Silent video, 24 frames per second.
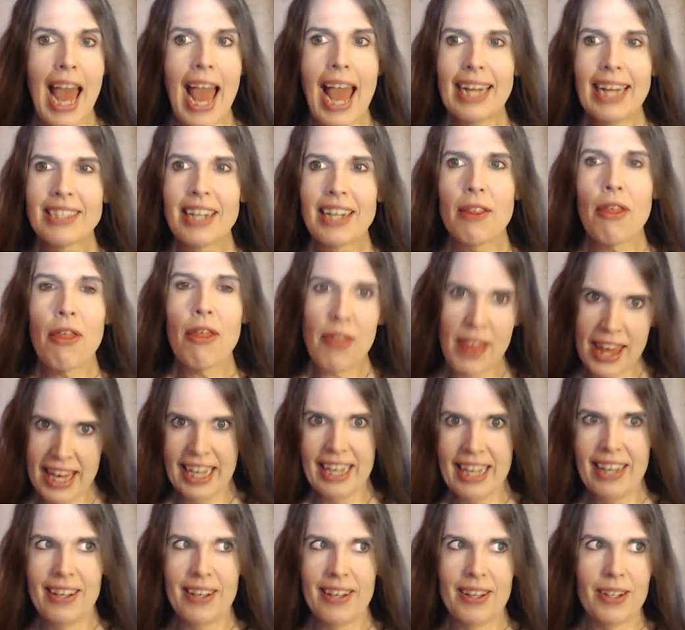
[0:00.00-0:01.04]
And I
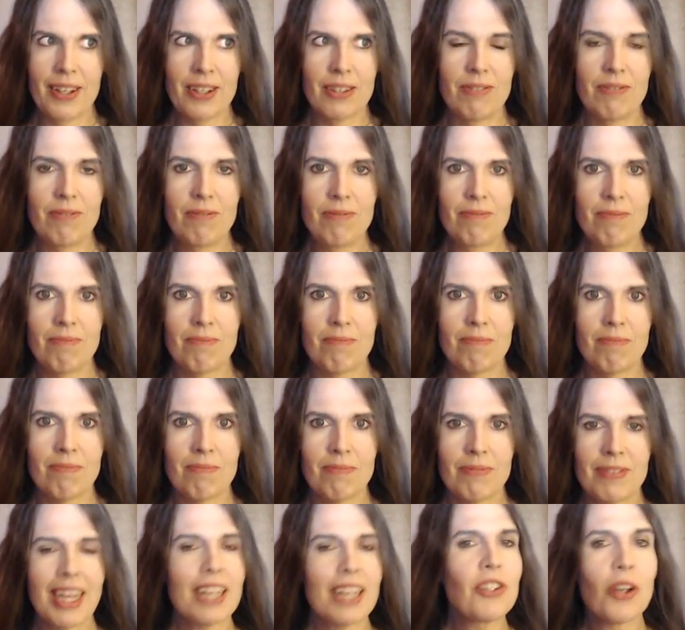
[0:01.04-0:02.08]
think
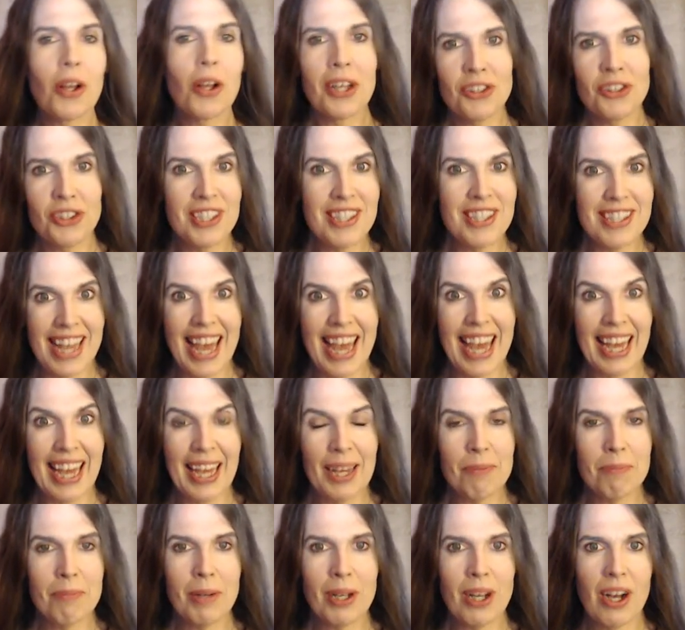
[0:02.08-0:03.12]
that's all I should say,
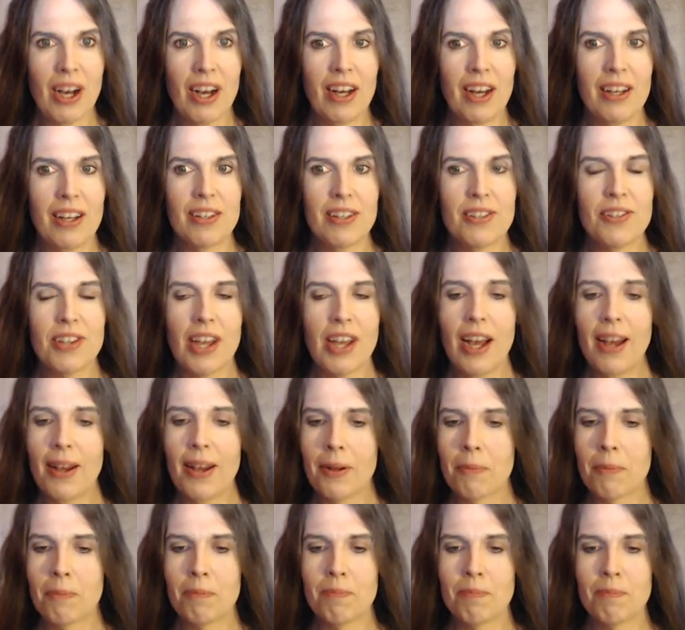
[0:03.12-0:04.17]
because
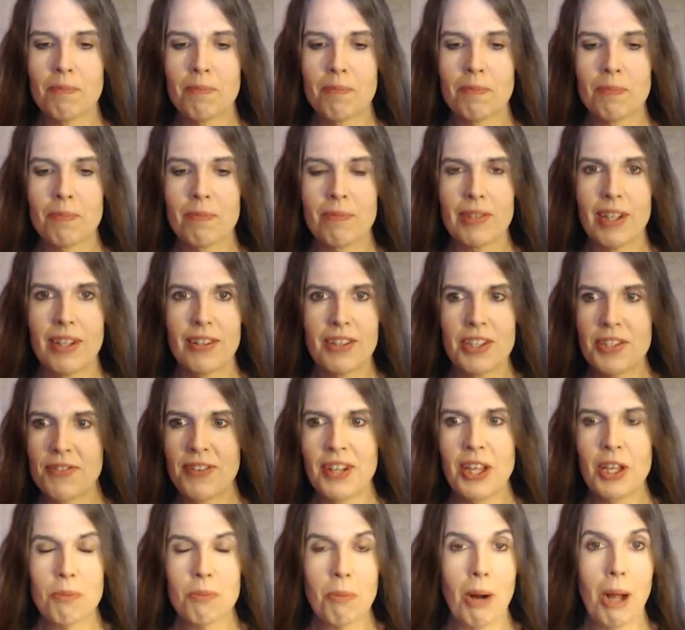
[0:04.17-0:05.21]
this
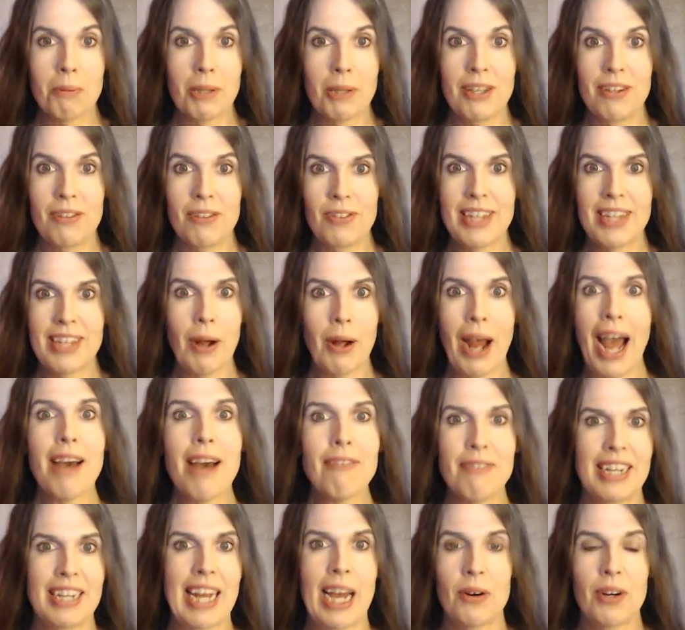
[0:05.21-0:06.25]
video is probably now
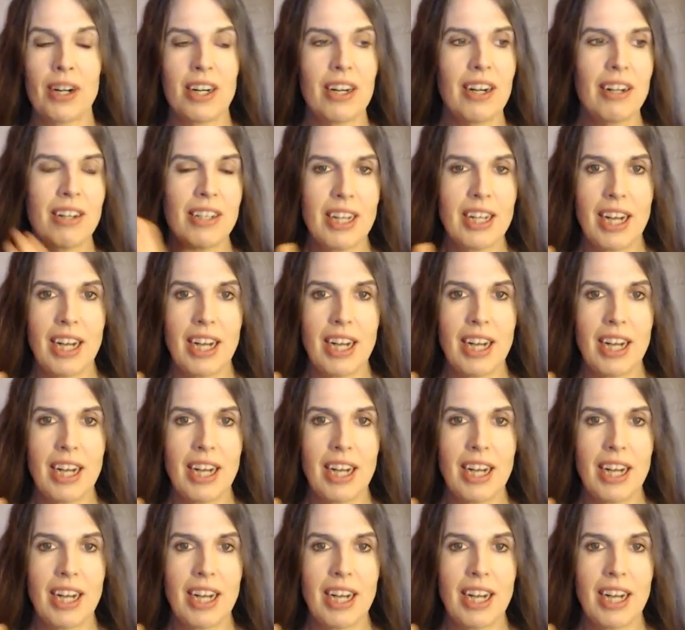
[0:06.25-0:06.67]
half an hour.